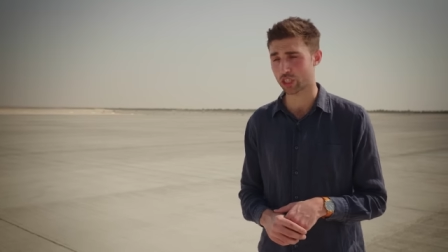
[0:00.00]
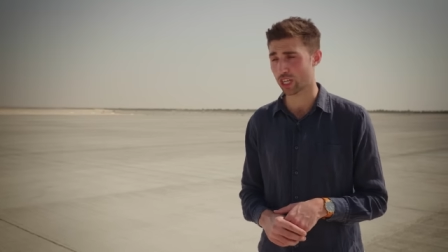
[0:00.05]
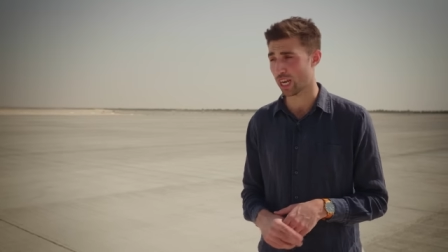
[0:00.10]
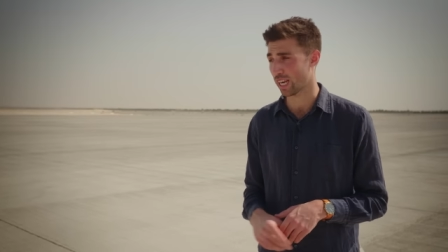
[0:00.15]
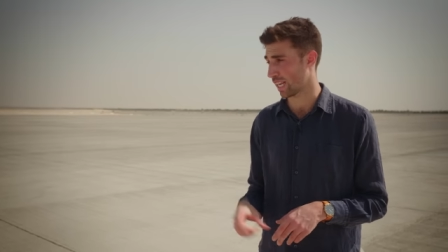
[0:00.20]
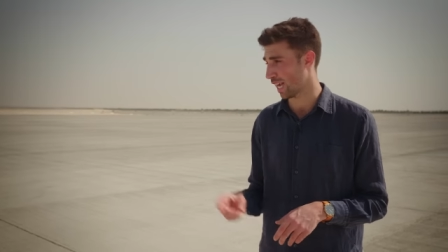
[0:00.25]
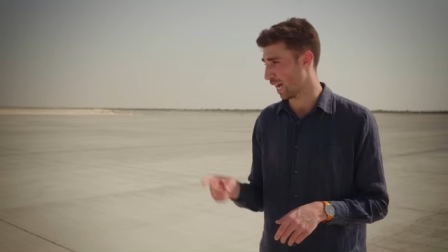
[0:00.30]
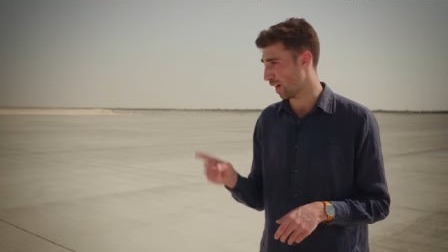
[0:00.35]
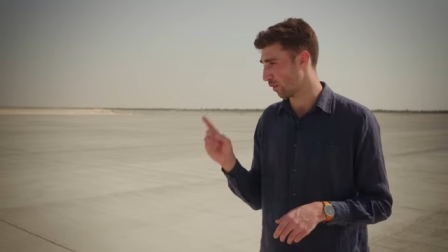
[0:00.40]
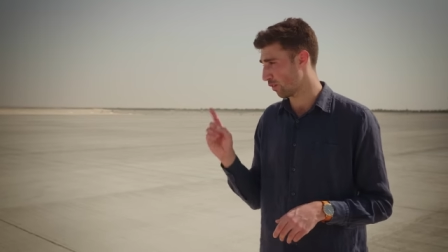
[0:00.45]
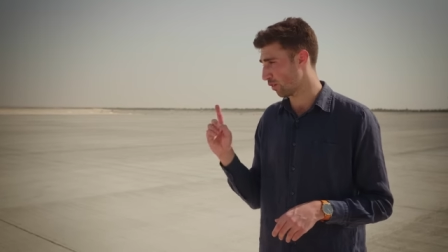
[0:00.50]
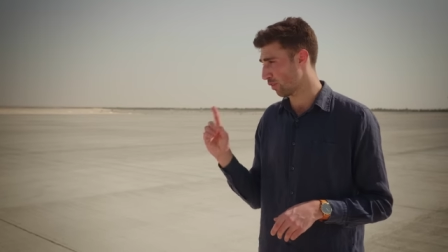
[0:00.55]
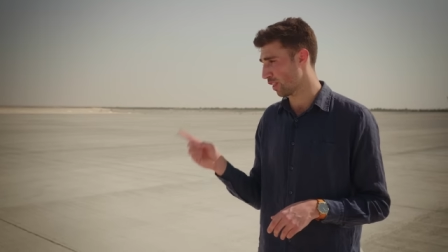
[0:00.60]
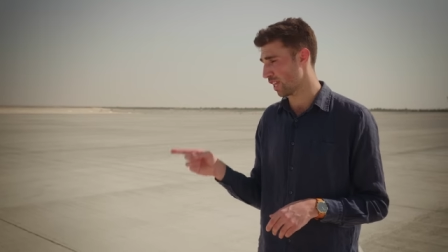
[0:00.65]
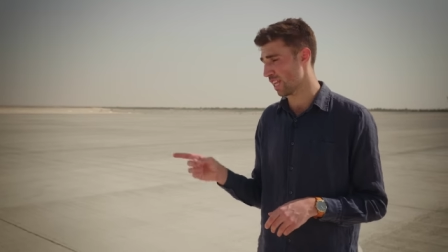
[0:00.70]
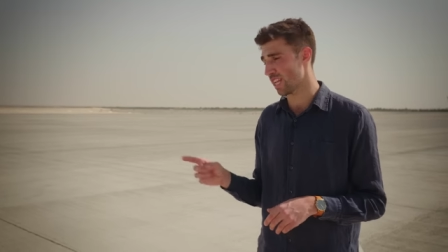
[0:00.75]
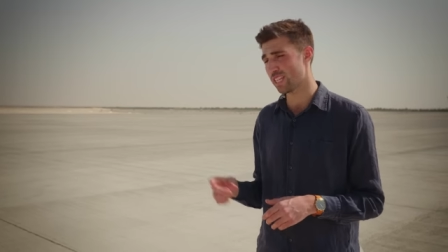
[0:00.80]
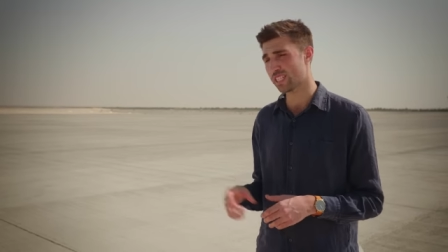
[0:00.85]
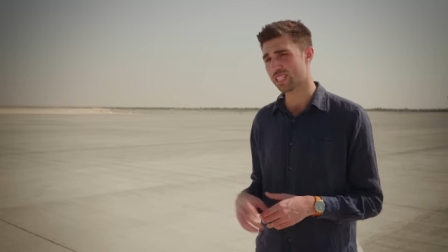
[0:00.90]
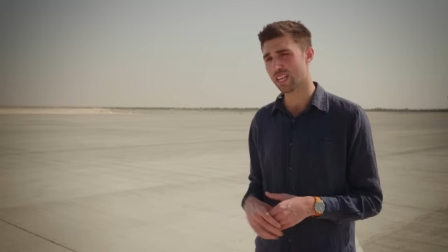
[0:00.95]
check out
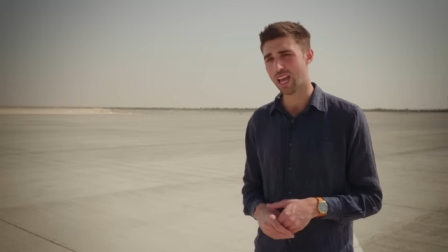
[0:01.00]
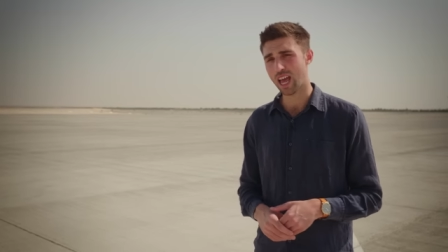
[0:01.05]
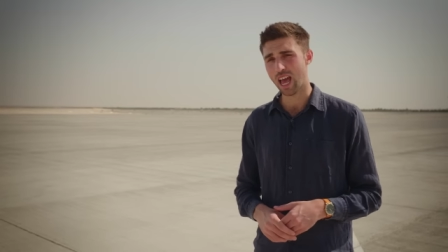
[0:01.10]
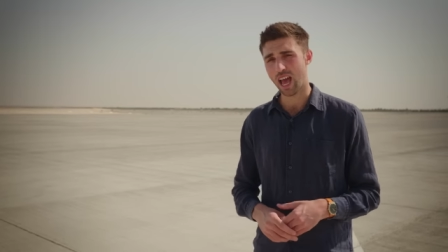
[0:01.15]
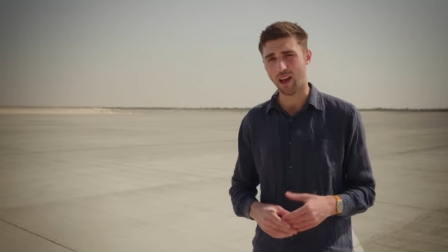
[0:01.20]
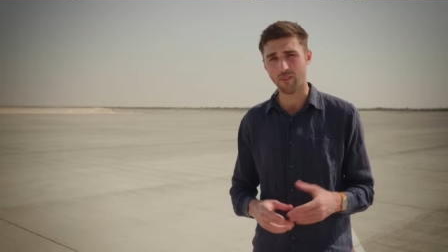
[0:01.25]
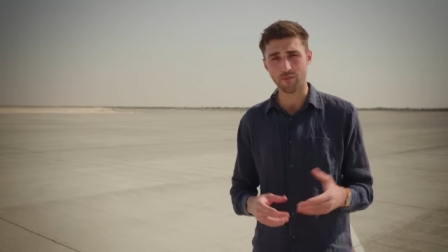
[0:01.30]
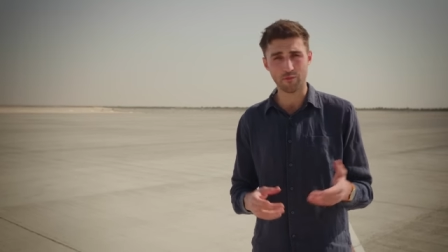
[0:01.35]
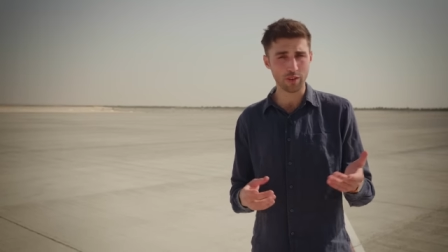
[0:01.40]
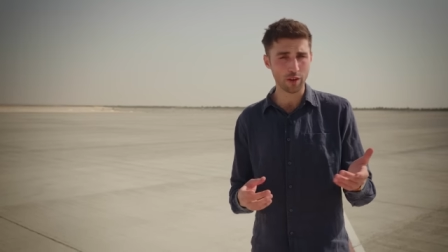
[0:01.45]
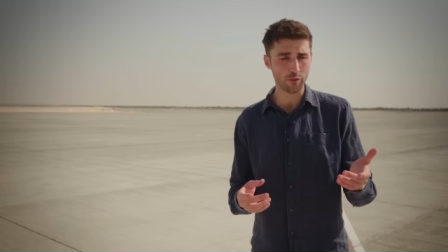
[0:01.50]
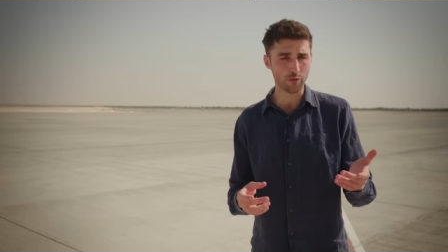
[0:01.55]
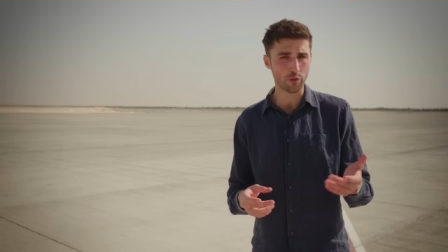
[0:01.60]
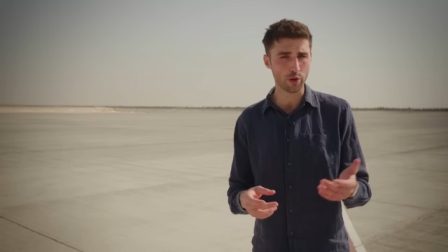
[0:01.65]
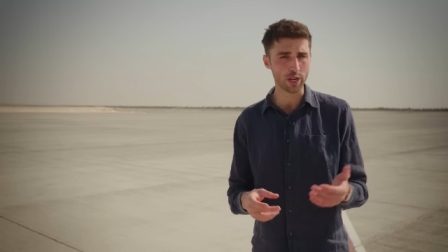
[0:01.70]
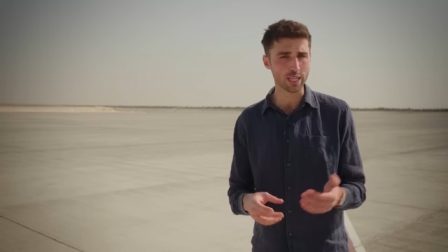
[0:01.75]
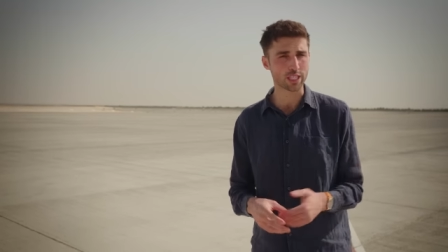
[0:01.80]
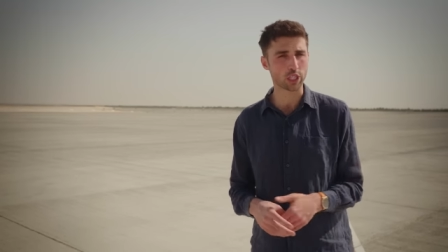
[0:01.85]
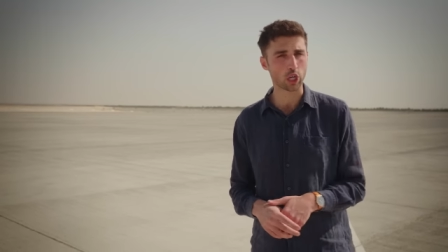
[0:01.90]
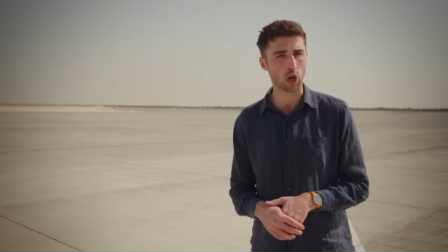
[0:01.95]
these and feel
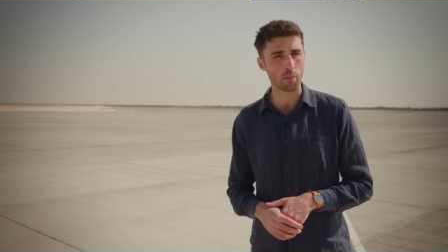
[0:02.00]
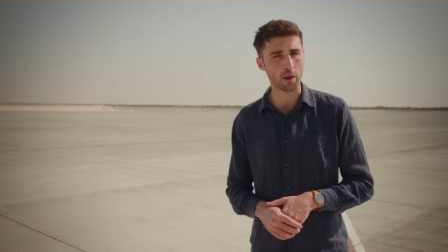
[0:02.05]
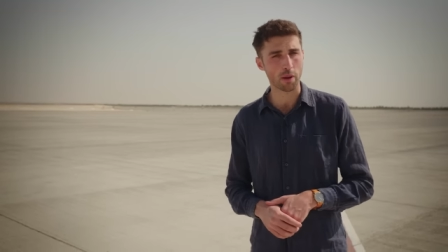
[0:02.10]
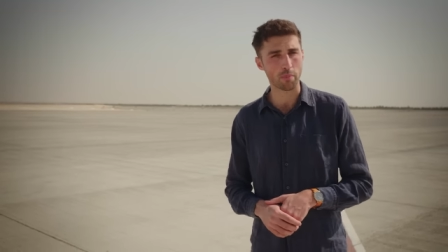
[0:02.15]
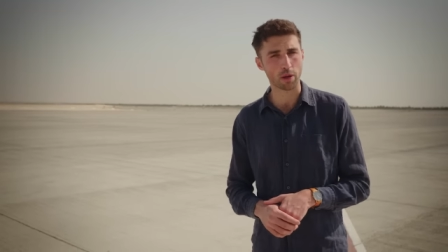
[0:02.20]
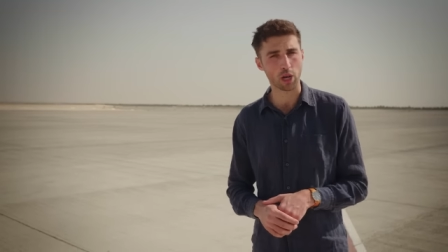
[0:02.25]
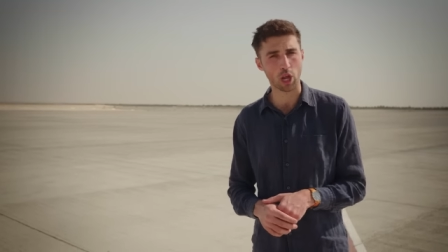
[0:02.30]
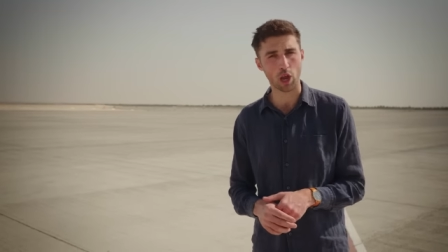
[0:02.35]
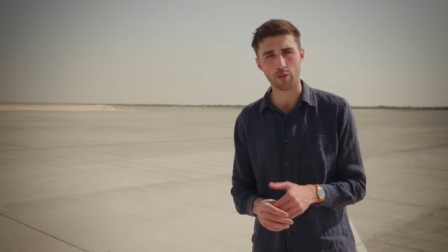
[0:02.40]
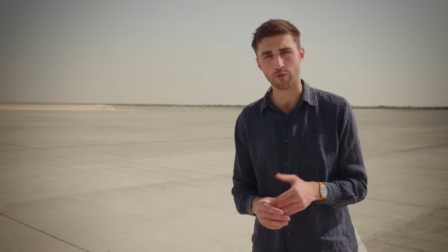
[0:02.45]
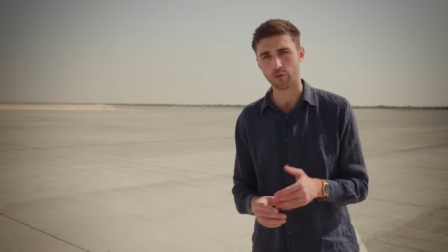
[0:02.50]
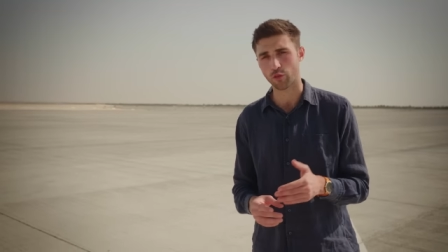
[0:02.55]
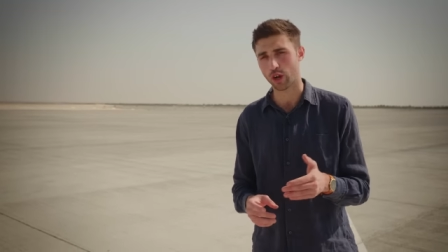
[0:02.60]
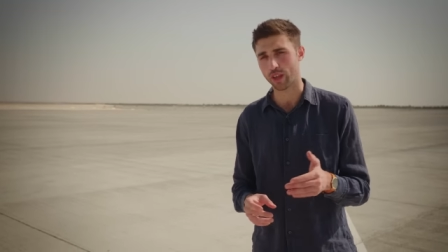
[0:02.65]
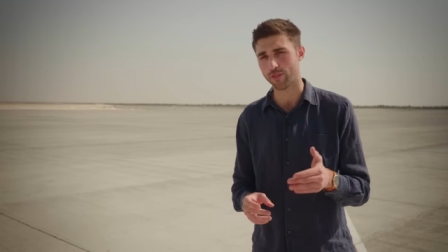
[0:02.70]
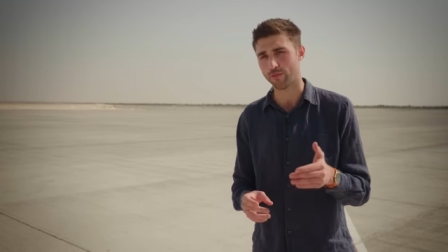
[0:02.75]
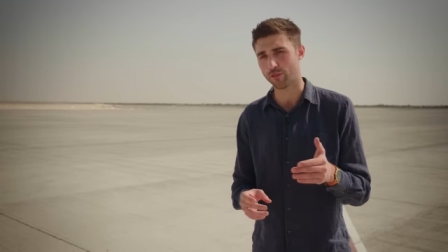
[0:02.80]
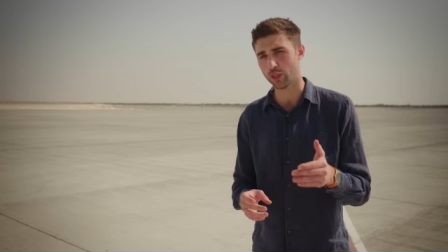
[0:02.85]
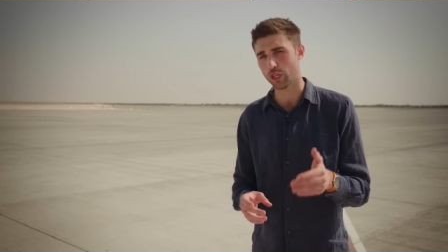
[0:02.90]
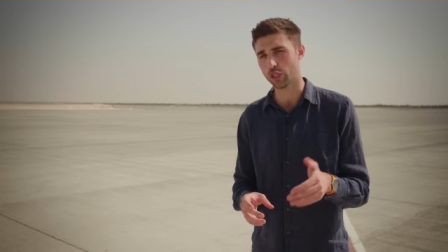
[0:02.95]
free to comment below for
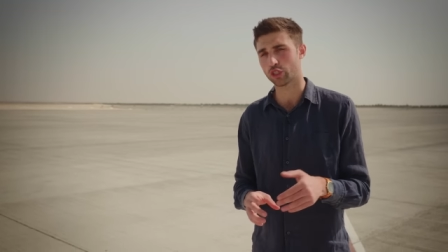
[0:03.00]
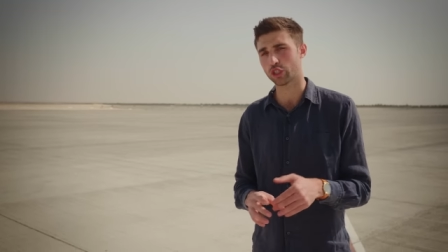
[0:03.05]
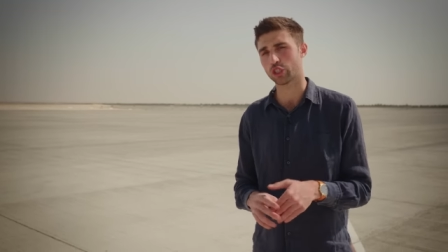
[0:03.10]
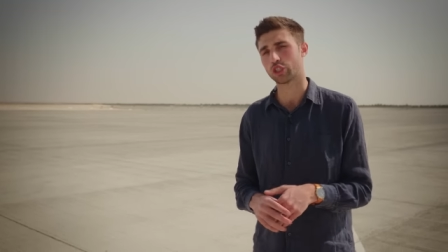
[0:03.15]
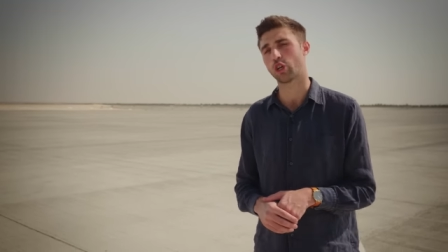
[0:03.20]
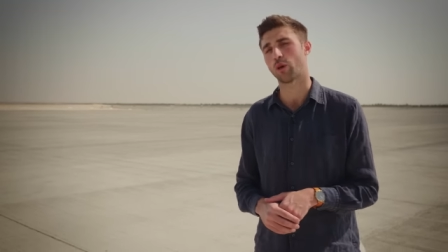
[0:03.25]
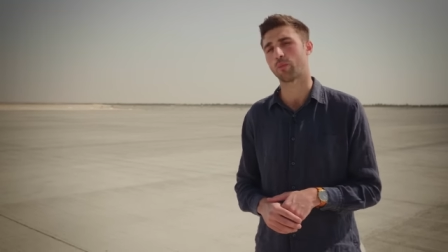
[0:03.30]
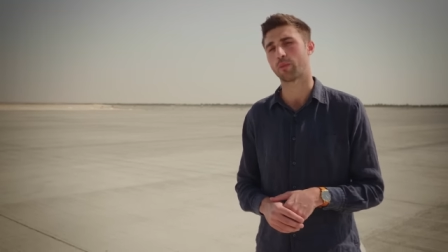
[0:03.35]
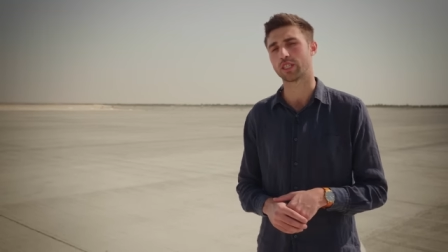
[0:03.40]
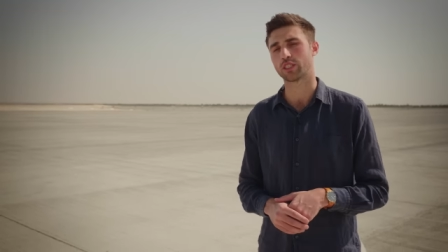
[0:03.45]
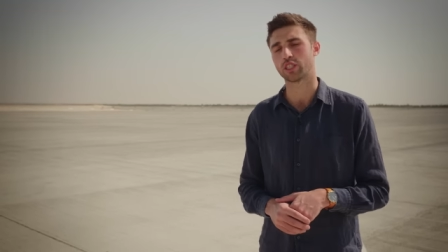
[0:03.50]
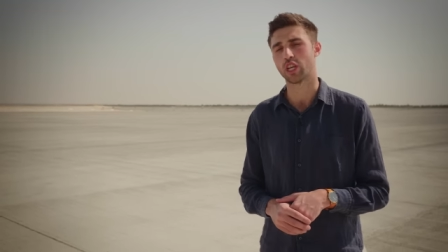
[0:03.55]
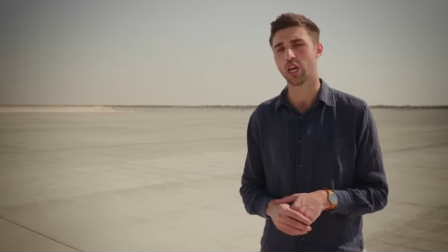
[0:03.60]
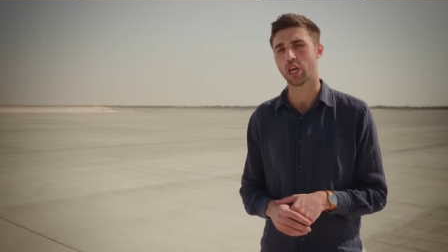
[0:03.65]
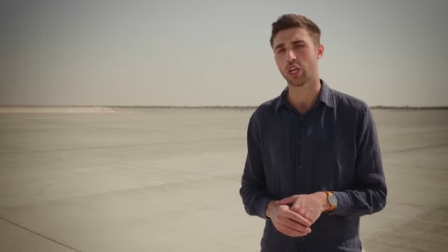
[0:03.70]
any future topics